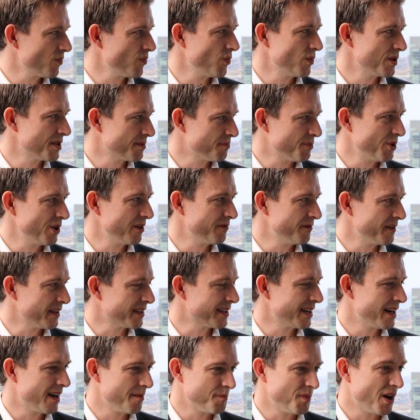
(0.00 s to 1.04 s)
was
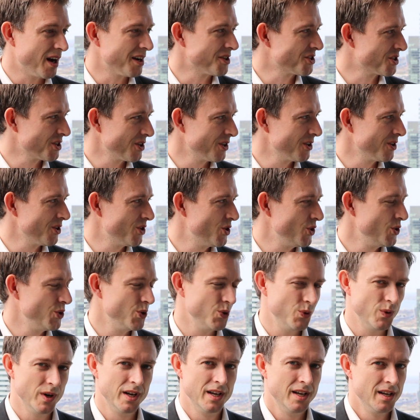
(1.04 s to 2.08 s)
perfect, and I'm not sure
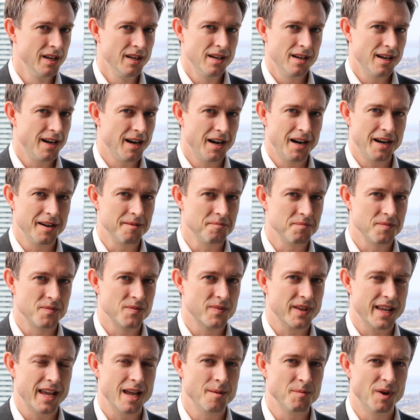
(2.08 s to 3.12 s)
who
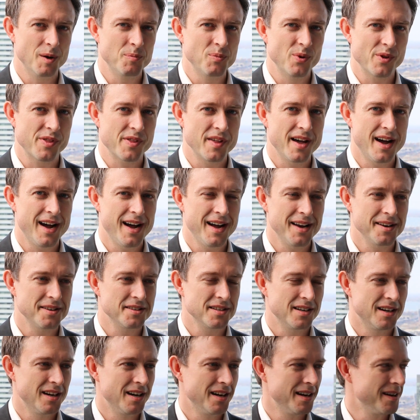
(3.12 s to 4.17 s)
came up with
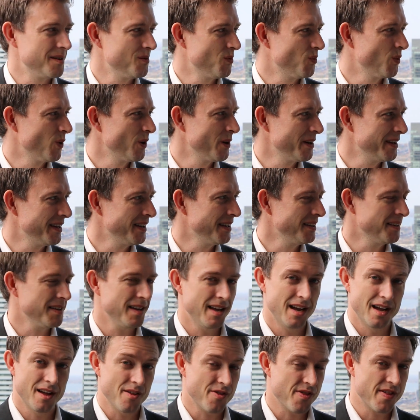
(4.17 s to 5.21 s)
that wording.
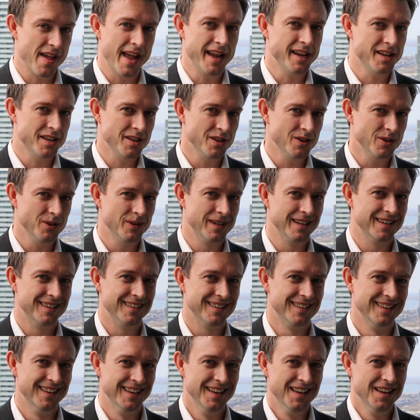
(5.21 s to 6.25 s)
Thank you.
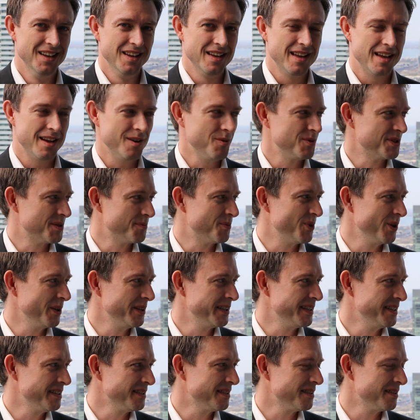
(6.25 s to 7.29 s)
It was
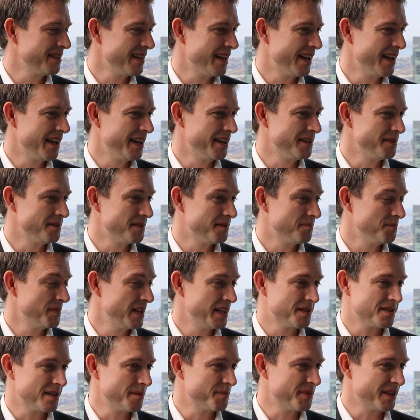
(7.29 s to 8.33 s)
brilliant, and
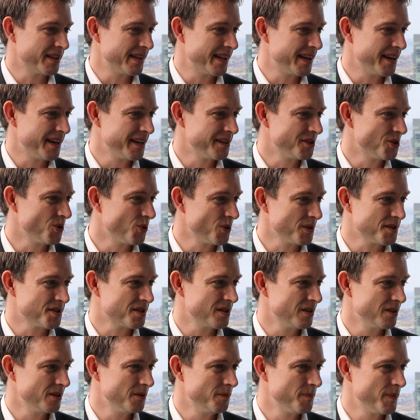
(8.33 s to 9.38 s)
it's something that I endorse.
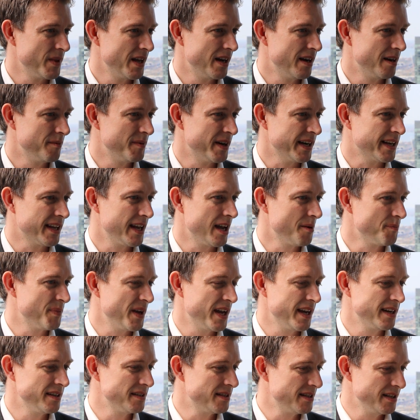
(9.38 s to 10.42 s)
So my
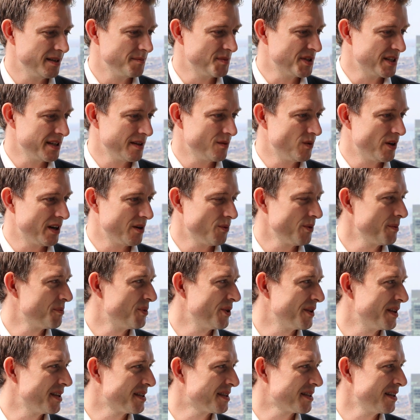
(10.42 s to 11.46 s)
campaign team said, why don't we
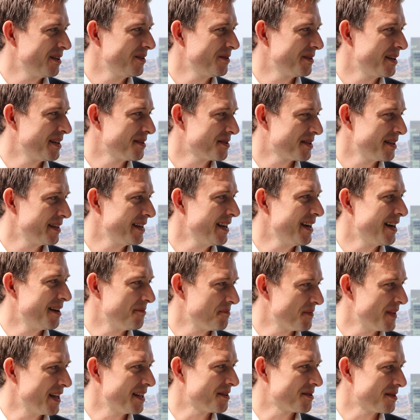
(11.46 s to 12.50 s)
put this out? And I said, yeah,
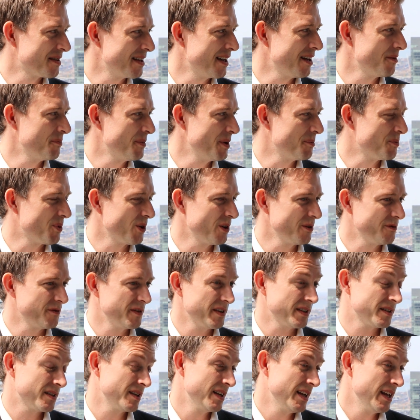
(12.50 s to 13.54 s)
that'd be
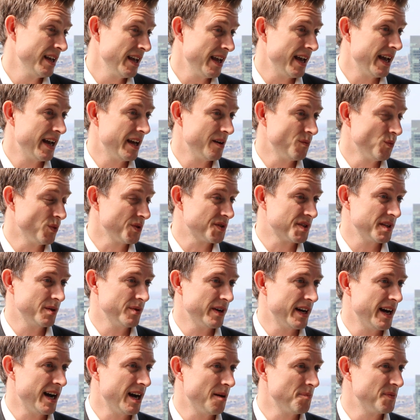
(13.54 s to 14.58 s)
perfect, and we'll see
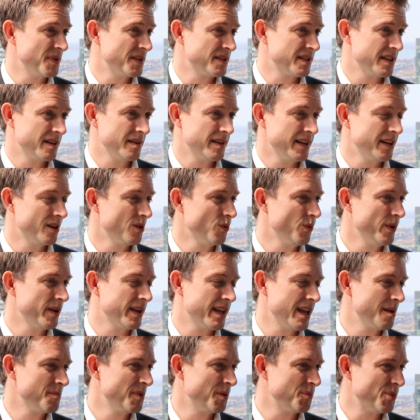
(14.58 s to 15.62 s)
what happens. And we
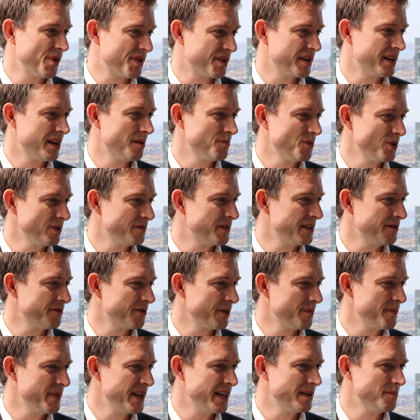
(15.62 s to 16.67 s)
came up with a number of
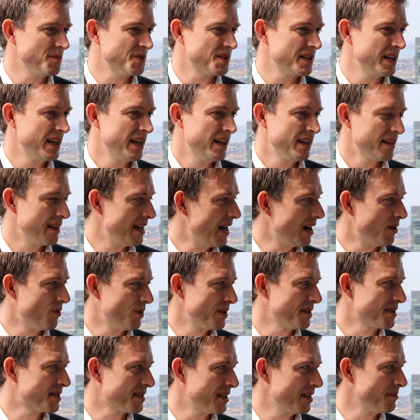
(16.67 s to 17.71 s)
different memes. That
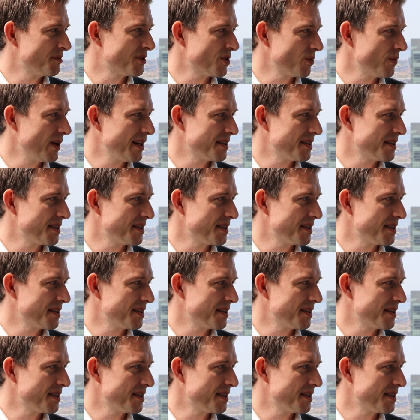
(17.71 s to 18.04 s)
one seemed to